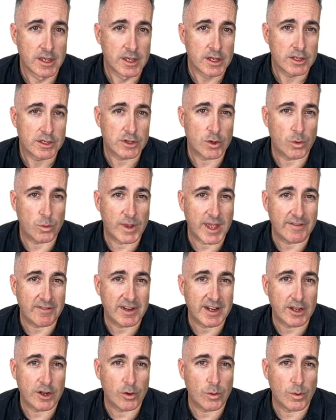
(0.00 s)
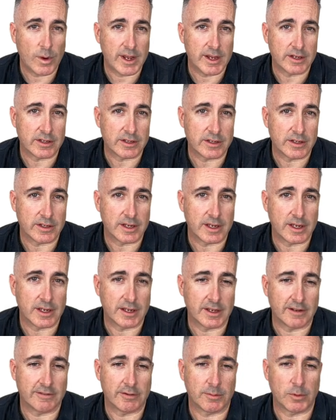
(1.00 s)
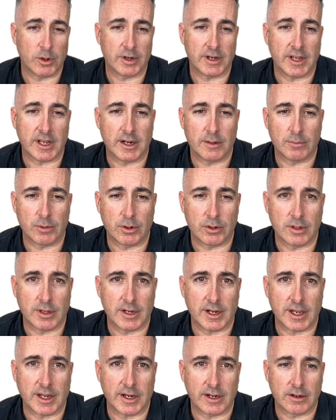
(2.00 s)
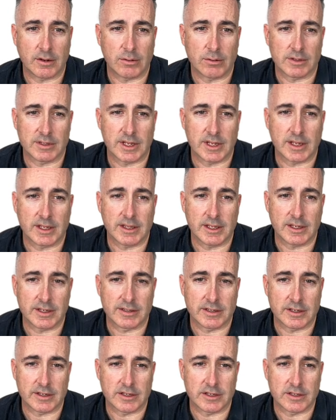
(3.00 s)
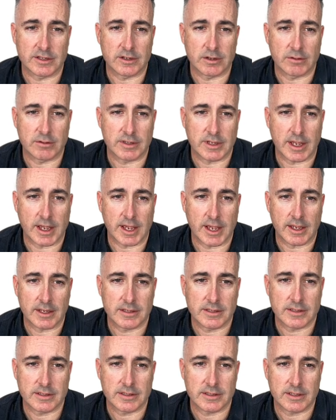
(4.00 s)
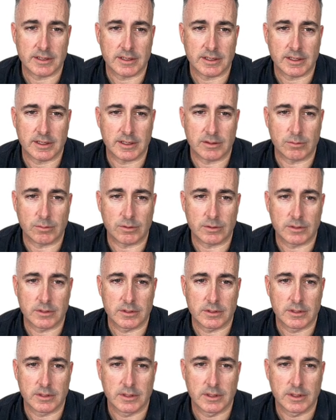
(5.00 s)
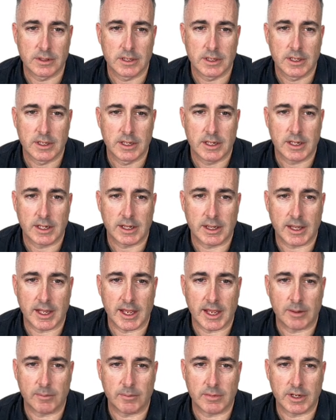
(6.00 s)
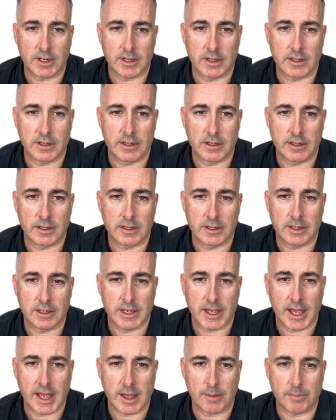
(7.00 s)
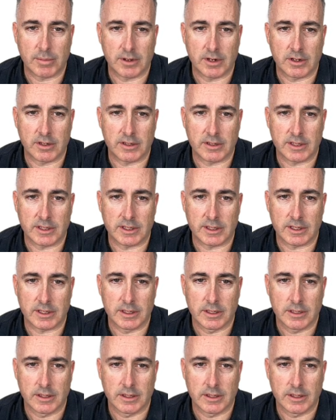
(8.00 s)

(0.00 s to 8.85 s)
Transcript: So we have an equation uh, from our data booklet, and it goes like this. It just goes s equals lambda capital D